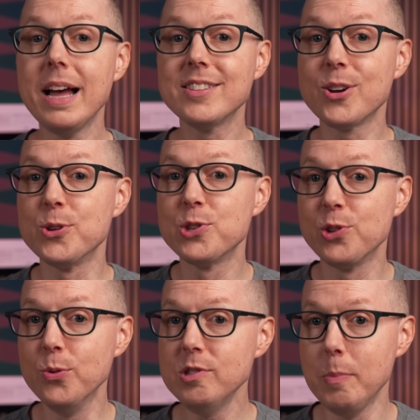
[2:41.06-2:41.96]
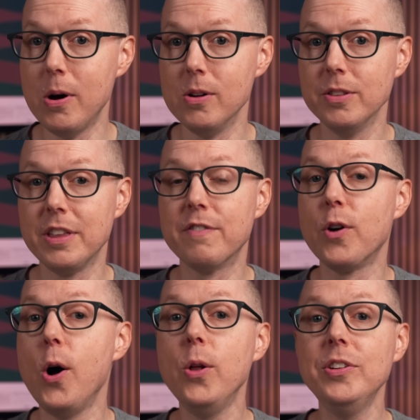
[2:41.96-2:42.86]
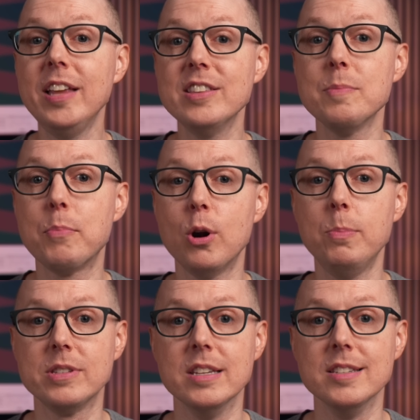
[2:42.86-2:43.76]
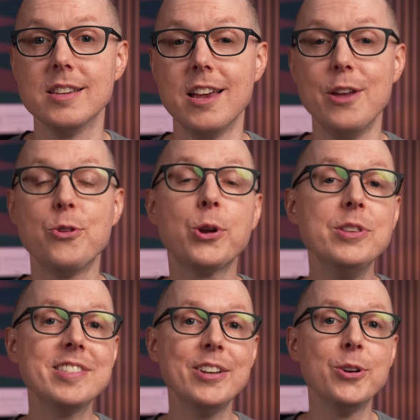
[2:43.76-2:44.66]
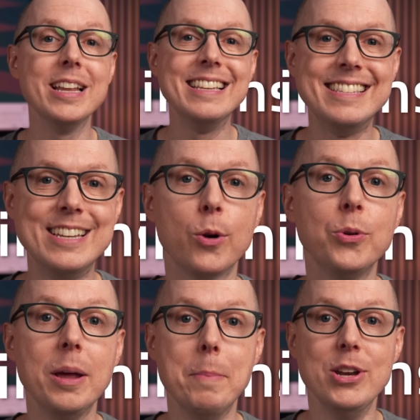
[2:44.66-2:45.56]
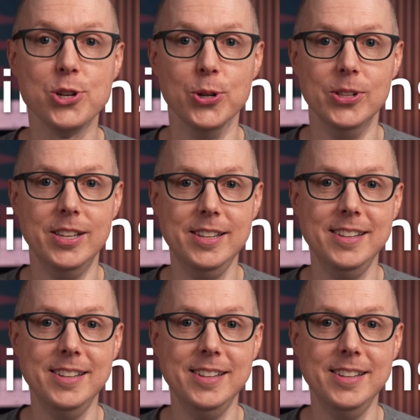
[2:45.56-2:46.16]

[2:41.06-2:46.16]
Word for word: dots are so small that for all intents and purposes, they're considered zero dimensional.